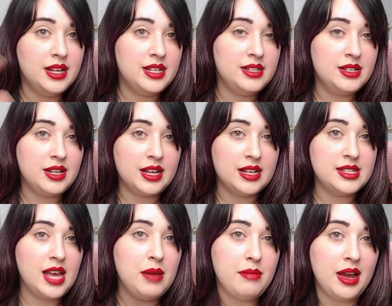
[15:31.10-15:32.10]
Till next
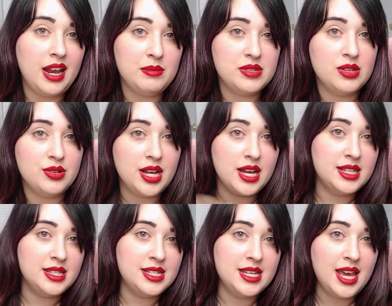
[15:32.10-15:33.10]
time, my name's Luna
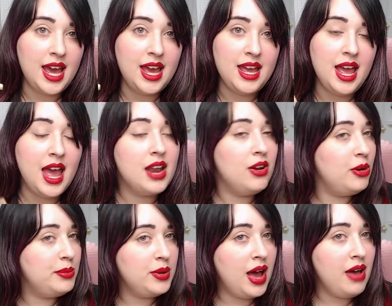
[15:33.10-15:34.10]
TK, and I hope
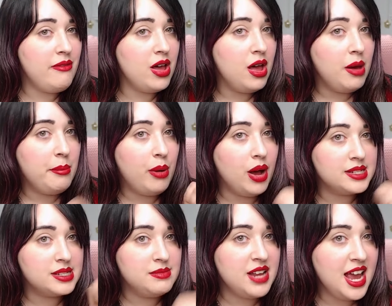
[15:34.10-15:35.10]
you have a
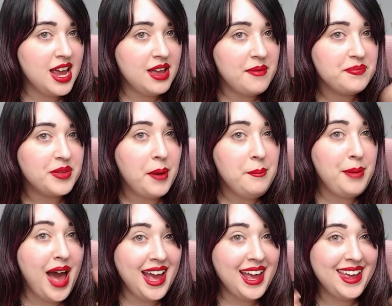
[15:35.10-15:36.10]
pawsome day.
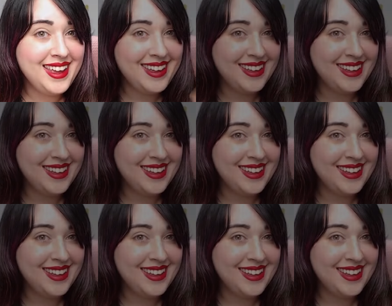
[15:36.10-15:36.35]
Bye!